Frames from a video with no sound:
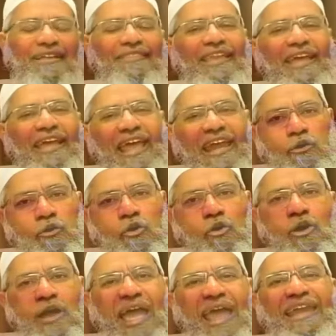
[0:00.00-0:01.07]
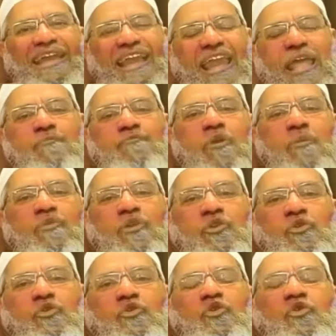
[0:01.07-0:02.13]
they can go and claim from the
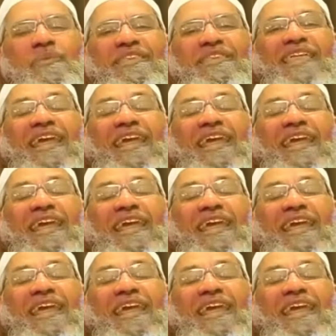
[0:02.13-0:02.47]
YouTube